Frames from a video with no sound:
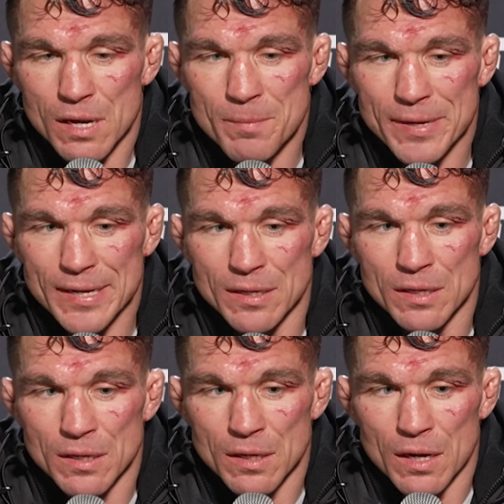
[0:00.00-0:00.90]
I mean,
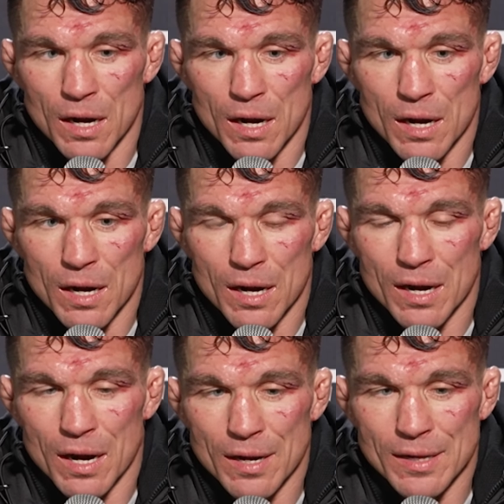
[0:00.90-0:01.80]

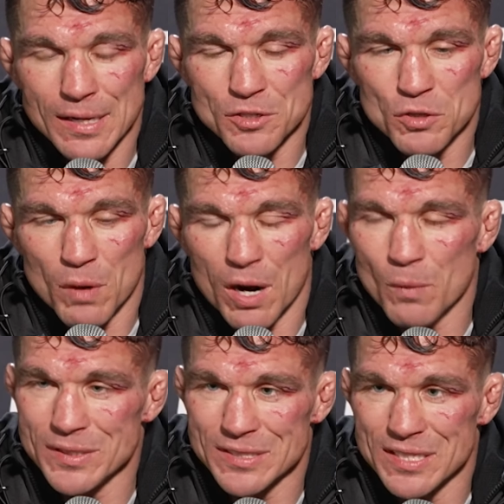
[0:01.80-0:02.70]
you
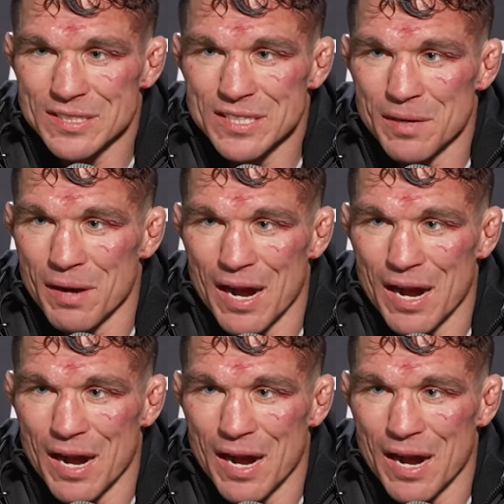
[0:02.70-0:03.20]
always it's good.